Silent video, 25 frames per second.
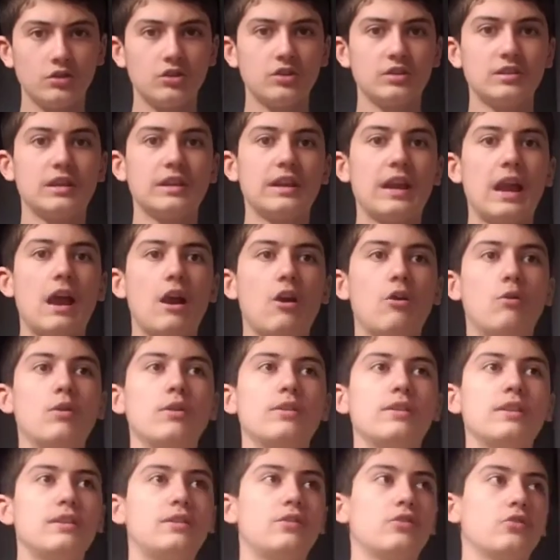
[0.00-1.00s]
Just like how
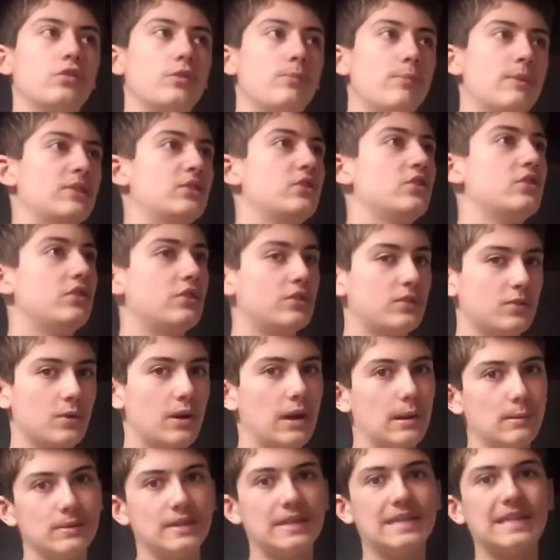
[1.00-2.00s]
the third dimension
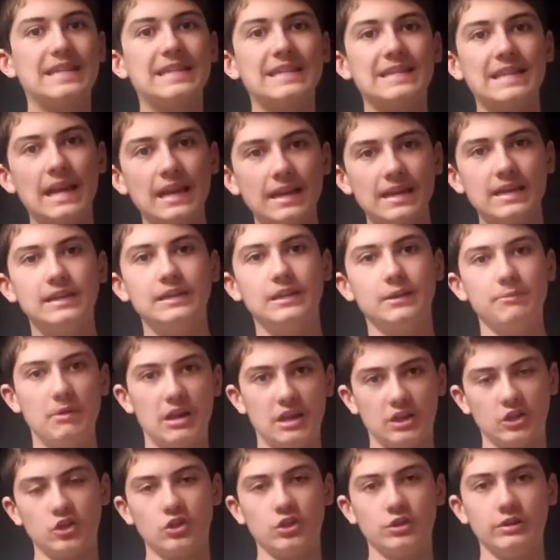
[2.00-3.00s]
describes the second
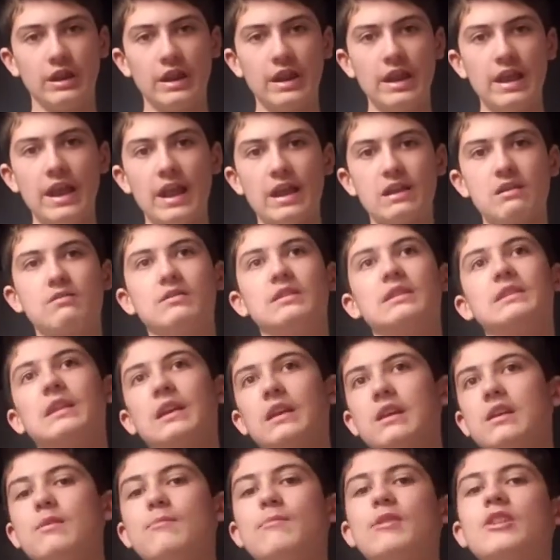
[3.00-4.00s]
dimension, and how the
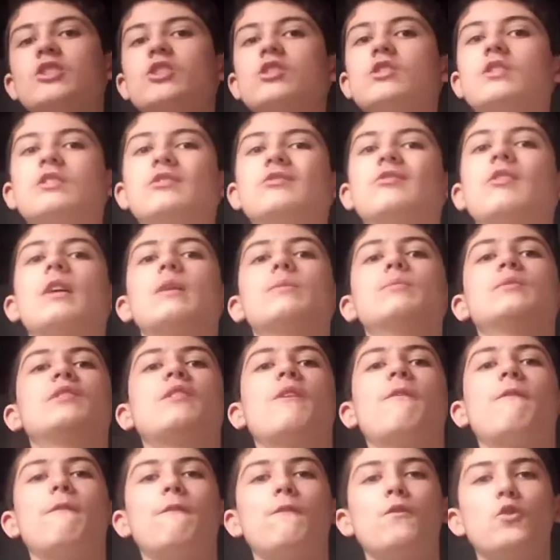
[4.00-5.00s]
second dimension describes
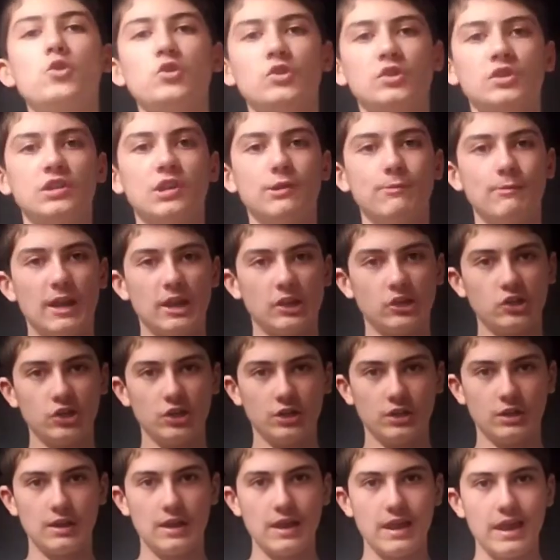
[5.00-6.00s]
the first
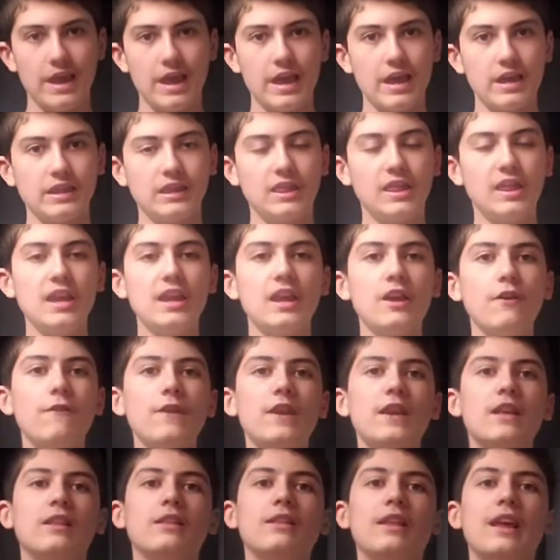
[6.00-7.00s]
dimension. Think of
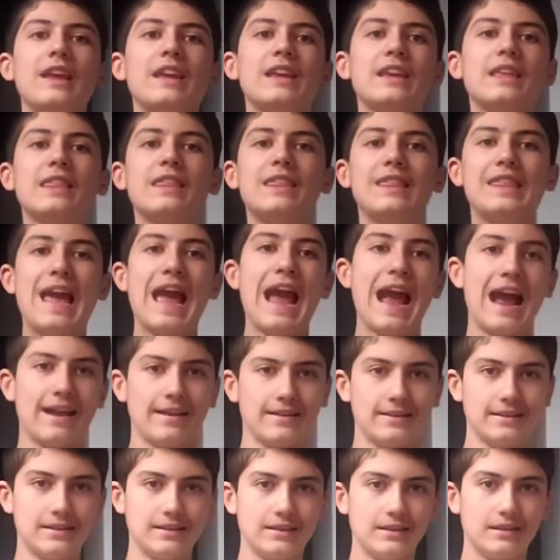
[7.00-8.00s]
it like
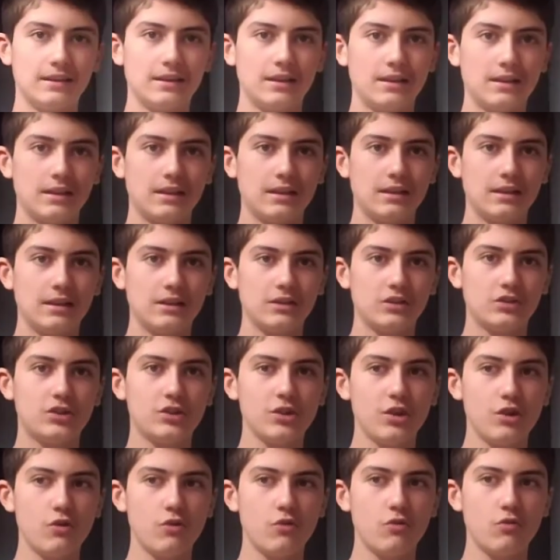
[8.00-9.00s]
that.
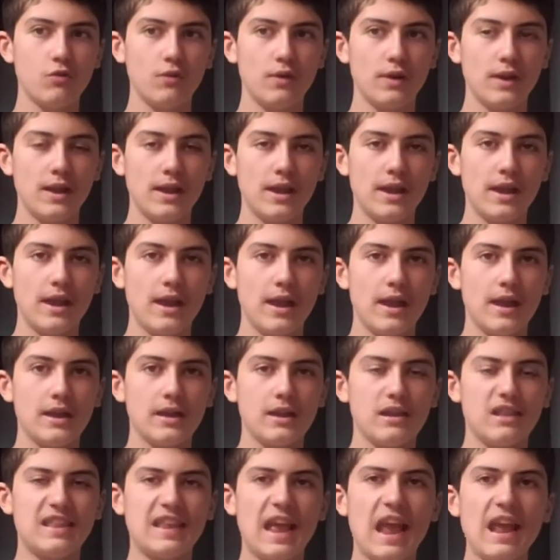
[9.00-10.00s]
So,
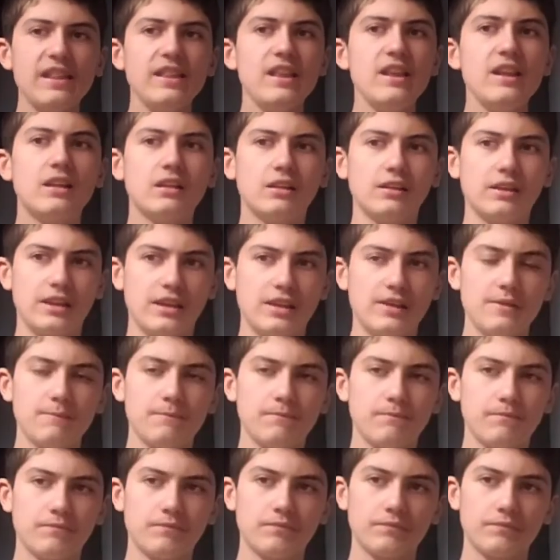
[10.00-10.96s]
technically,